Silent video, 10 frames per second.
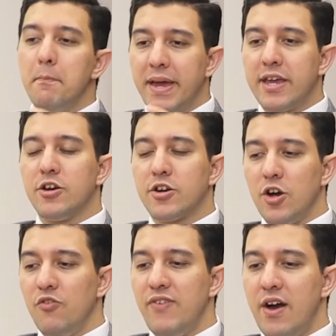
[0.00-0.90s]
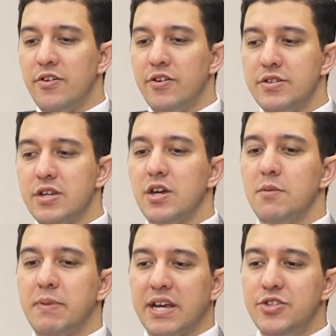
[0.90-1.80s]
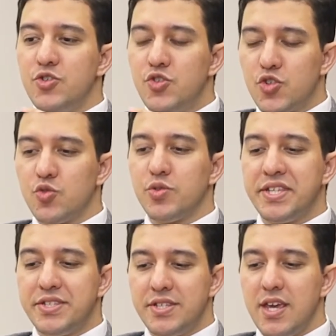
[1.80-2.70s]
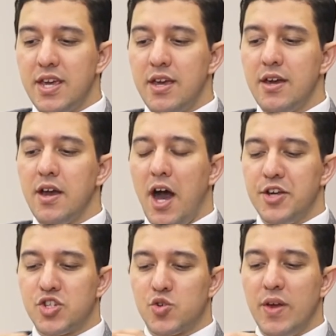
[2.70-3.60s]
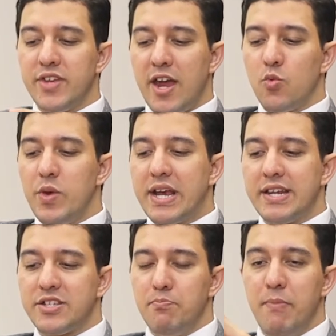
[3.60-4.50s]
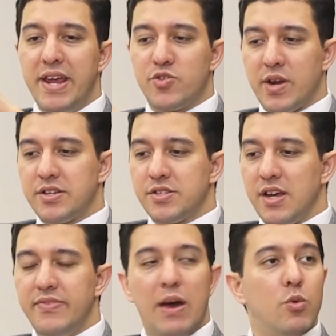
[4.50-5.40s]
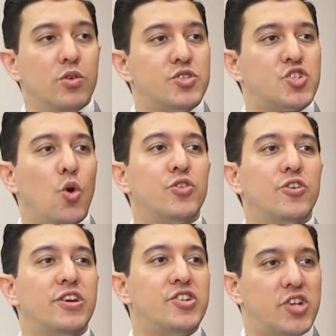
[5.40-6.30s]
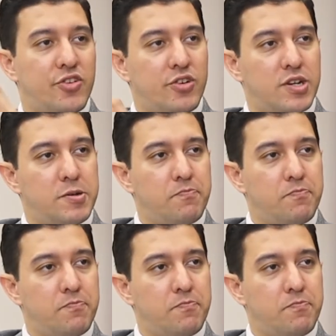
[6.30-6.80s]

Pick your co-founders because you truly see a strength and weakness matrix that will shoulder each other.